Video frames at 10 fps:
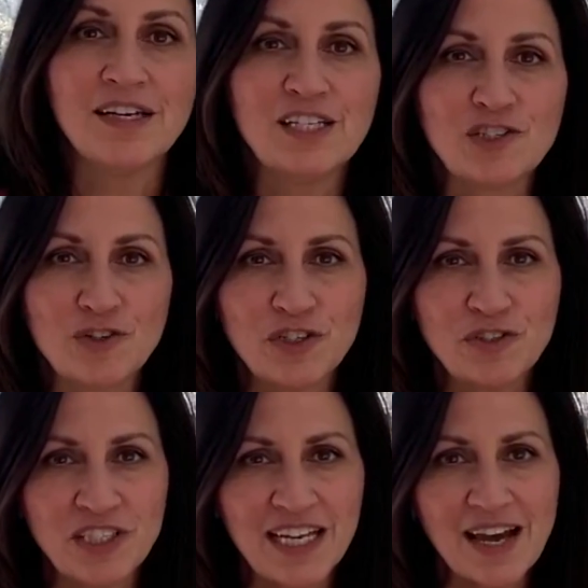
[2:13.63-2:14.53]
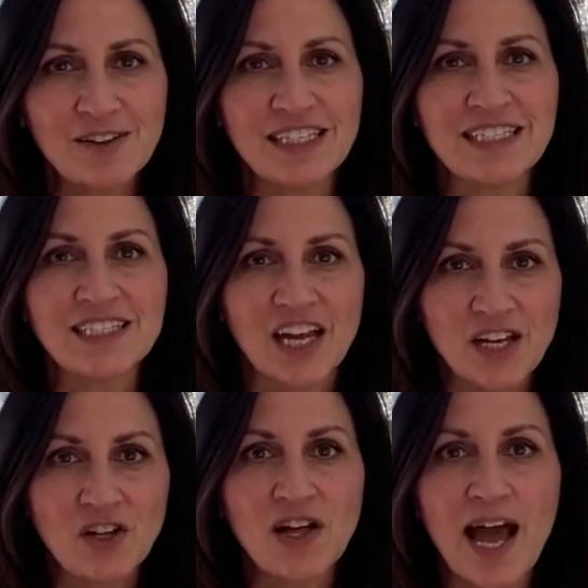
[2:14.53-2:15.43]
So do you see how this
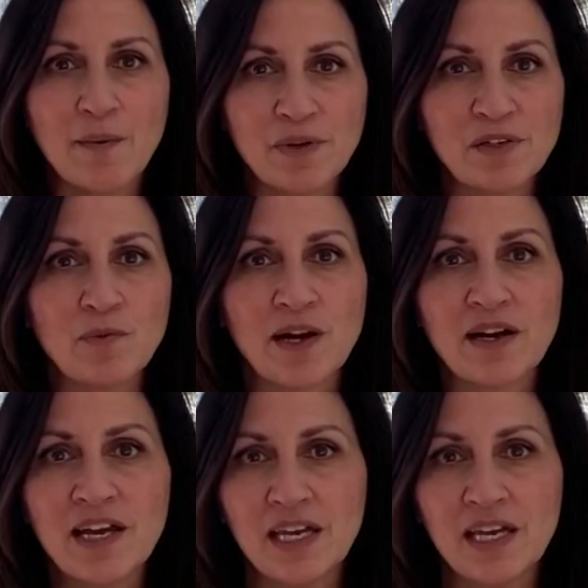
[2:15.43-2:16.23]
cycle happened where